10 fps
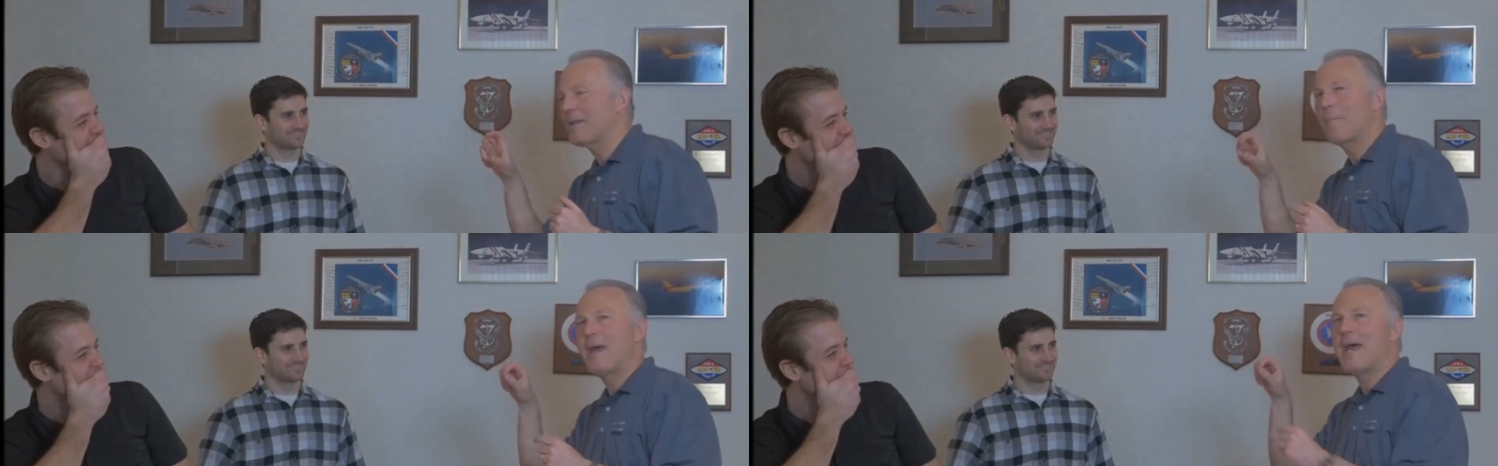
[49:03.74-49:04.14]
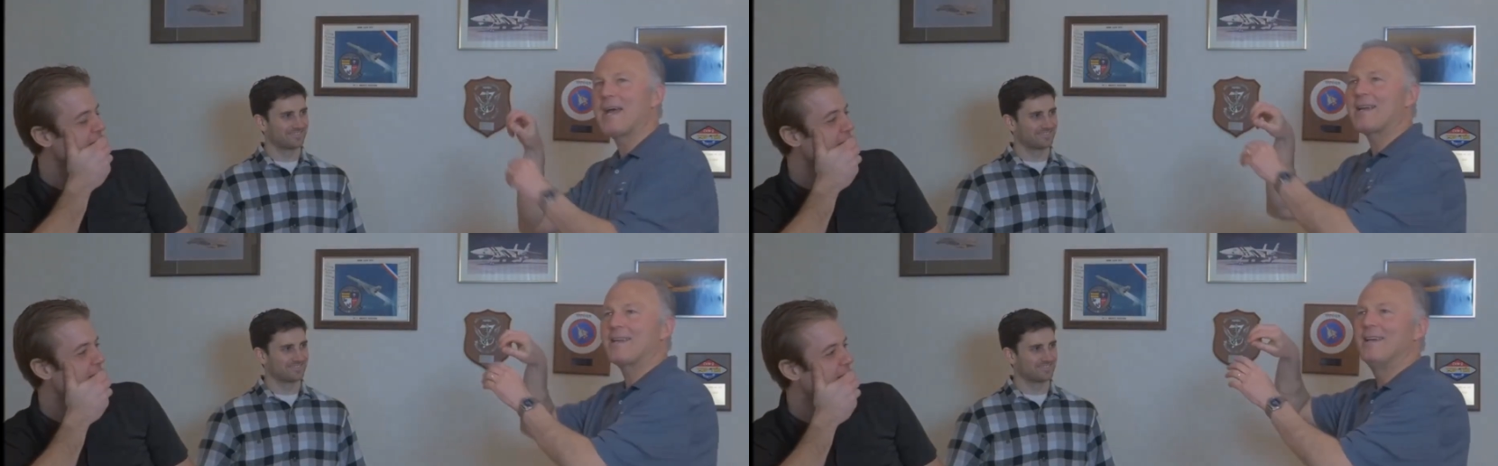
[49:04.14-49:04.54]
Speaker 1: at the
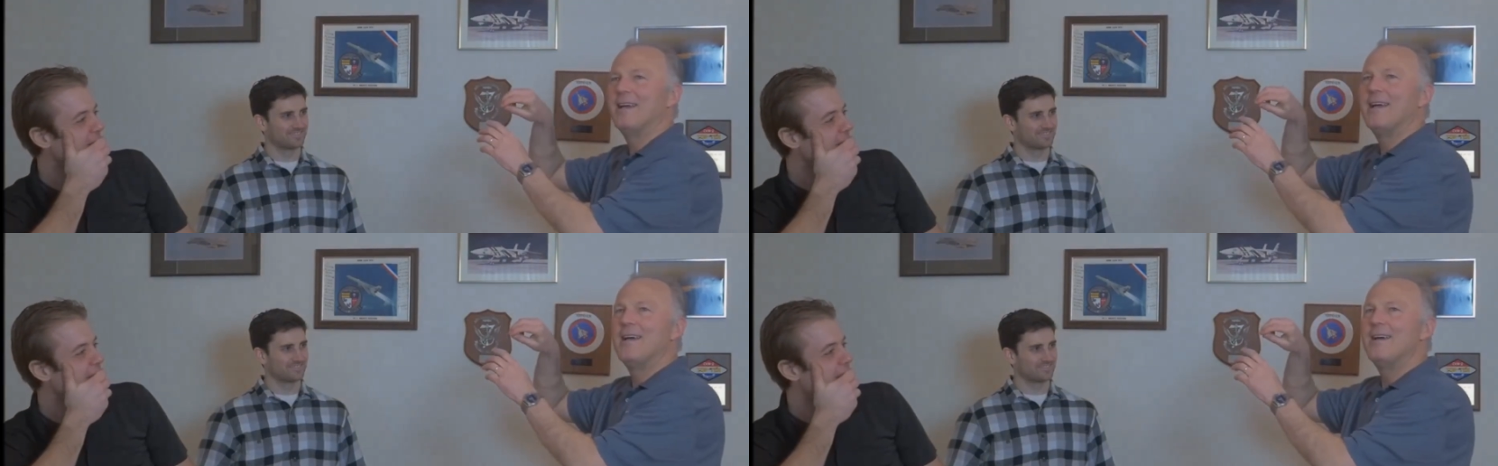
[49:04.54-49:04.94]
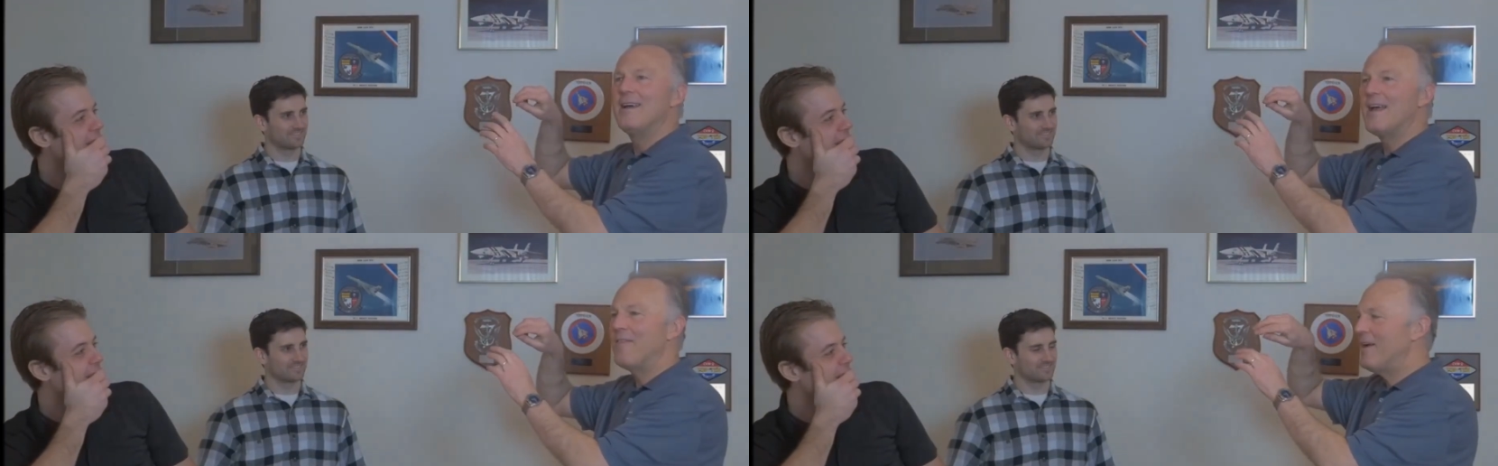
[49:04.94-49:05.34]
back,
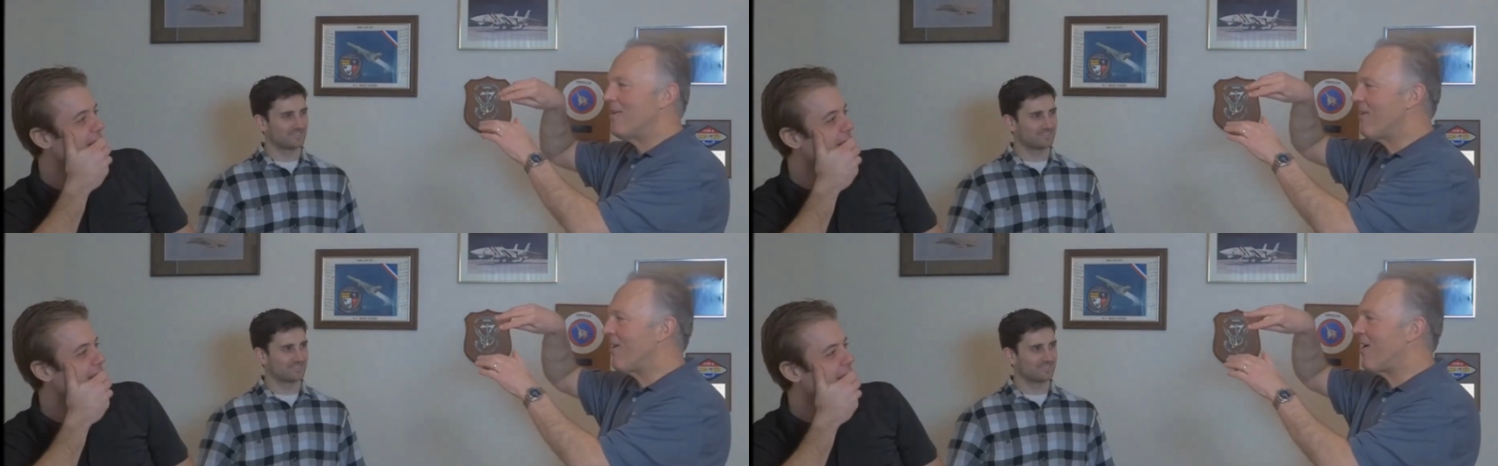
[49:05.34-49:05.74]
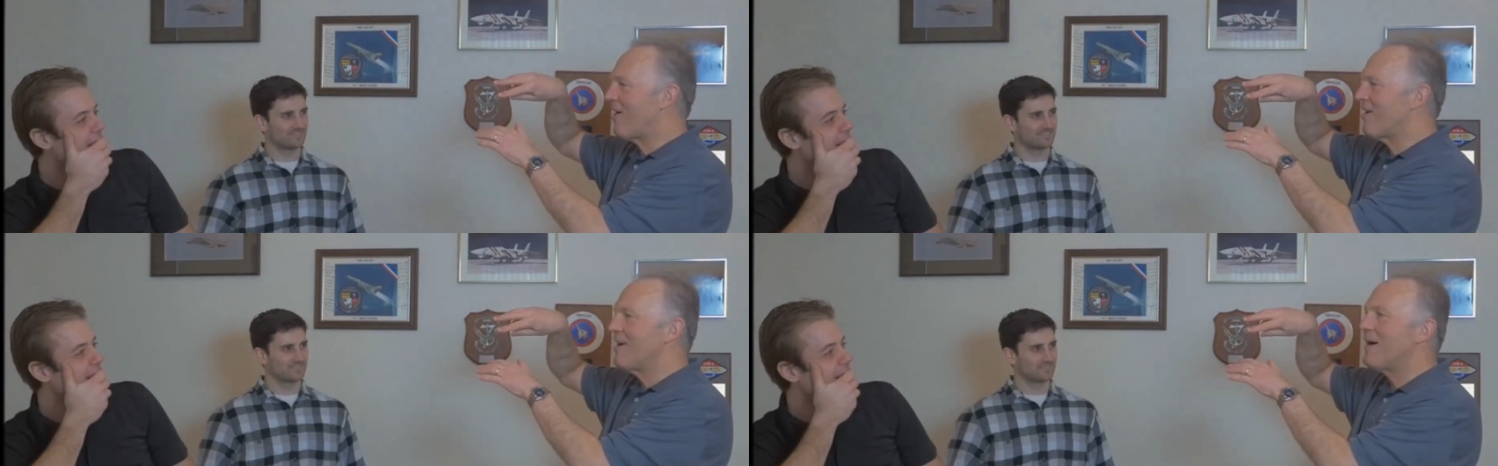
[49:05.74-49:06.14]
and there
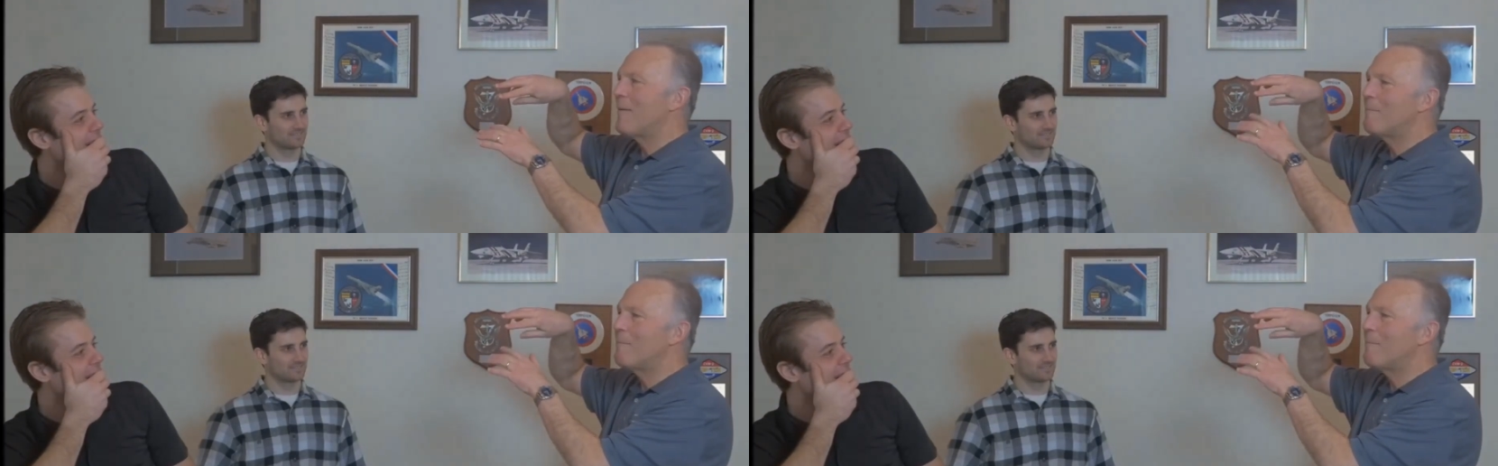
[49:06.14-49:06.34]
are